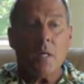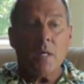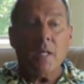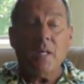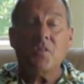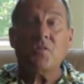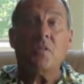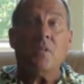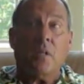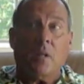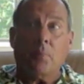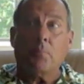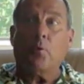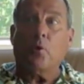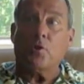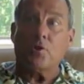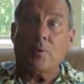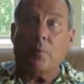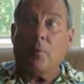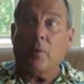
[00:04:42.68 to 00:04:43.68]
He's another
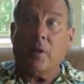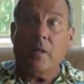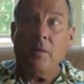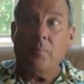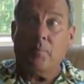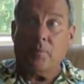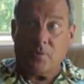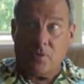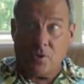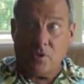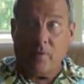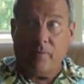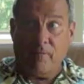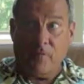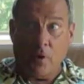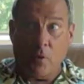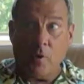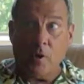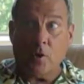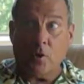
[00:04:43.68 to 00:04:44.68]
person I'm going to keep a
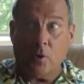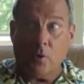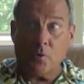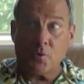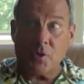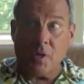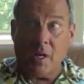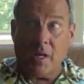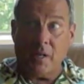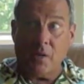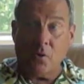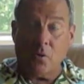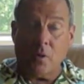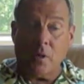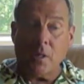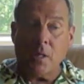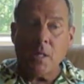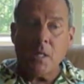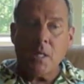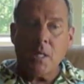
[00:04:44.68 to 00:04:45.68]
very close eye on.